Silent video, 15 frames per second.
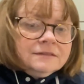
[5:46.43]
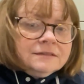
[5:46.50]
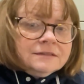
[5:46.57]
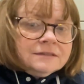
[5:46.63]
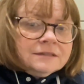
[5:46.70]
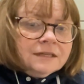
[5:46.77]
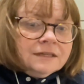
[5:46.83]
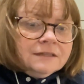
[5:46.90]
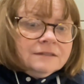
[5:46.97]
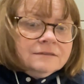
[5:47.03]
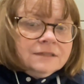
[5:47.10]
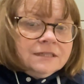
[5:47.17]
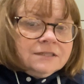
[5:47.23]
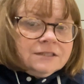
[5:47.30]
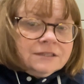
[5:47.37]
So
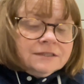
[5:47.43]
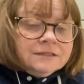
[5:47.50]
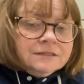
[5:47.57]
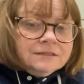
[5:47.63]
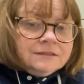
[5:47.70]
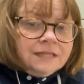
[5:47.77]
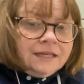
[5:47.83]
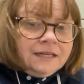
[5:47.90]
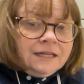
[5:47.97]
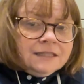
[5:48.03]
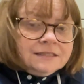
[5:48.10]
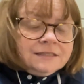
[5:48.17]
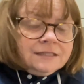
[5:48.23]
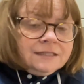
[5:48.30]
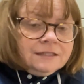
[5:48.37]
it's going to take
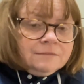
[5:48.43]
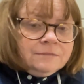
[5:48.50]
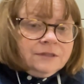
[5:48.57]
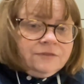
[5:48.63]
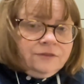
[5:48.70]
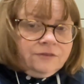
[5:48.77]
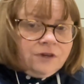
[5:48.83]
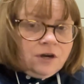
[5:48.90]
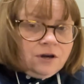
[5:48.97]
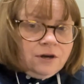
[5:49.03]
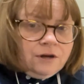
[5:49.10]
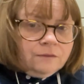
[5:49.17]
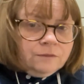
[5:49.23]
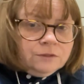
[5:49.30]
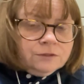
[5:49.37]
less time if you've got
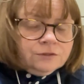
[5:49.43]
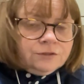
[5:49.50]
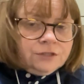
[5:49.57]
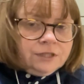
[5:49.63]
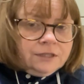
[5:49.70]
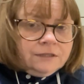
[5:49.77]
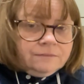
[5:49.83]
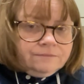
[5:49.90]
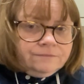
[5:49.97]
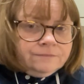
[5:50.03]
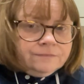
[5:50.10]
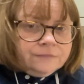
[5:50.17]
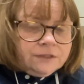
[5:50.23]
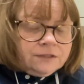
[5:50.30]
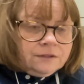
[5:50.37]
hot water.
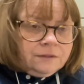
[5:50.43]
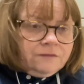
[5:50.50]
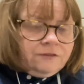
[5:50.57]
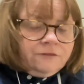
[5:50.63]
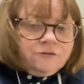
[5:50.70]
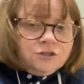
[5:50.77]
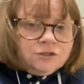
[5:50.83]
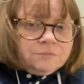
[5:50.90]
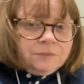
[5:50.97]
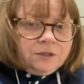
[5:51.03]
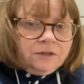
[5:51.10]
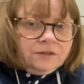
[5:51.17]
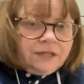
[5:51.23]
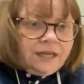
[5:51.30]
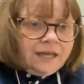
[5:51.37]
So if you've just
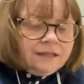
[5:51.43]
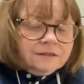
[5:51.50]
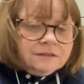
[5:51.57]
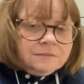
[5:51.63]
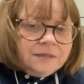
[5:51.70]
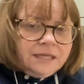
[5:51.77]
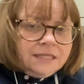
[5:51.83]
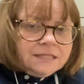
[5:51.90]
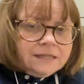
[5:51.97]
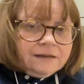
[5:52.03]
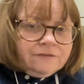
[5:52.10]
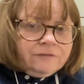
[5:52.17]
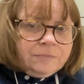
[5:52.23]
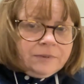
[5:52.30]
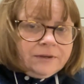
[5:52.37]
boiled a kettle to make
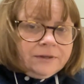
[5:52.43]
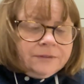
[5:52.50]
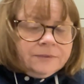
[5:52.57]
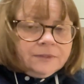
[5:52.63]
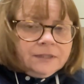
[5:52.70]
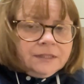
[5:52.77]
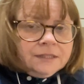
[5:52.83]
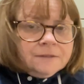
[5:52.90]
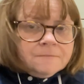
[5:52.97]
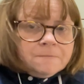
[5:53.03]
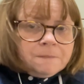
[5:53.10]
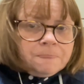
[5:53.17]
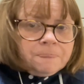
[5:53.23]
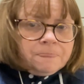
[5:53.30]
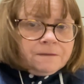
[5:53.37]
yourself a brew
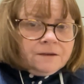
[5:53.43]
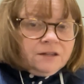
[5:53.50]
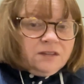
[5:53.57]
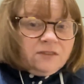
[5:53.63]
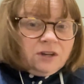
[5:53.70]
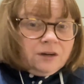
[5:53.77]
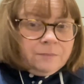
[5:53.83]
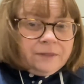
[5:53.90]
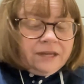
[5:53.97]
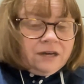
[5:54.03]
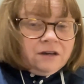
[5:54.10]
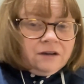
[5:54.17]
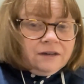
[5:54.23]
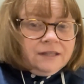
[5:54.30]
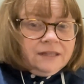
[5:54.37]
and you've got a bit
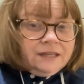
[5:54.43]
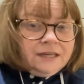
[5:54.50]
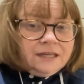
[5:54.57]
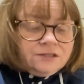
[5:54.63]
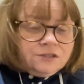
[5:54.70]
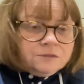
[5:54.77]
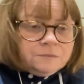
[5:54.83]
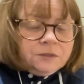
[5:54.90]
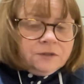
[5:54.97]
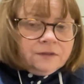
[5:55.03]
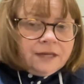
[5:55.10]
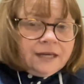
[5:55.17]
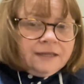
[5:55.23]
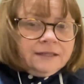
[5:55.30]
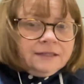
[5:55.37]
hot in there, just put
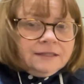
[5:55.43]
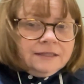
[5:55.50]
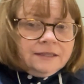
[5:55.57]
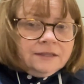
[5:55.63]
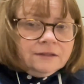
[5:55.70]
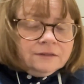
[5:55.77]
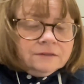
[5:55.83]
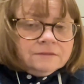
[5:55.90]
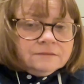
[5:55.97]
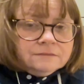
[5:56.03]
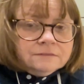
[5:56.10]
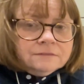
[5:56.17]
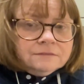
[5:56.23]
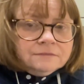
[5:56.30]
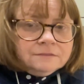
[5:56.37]
that in and it'll
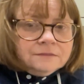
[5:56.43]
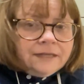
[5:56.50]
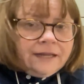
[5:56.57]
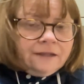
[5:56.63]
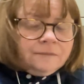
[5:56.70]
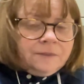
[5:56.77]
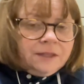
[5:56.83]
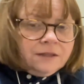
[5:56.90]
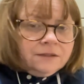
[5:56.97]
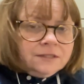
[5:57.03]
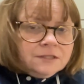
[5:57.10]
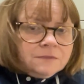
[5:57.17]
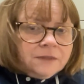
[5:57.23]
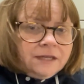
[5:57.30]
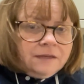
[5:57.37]
help it on
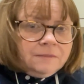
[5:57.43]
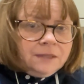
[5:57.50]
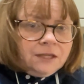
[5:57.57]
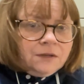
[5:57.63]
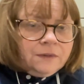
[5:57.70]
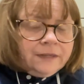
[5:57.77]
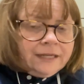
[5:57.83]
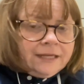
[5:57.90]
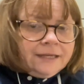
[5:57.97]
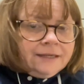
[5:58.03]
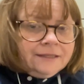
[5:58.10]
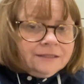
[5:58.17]
its way a bit quicker.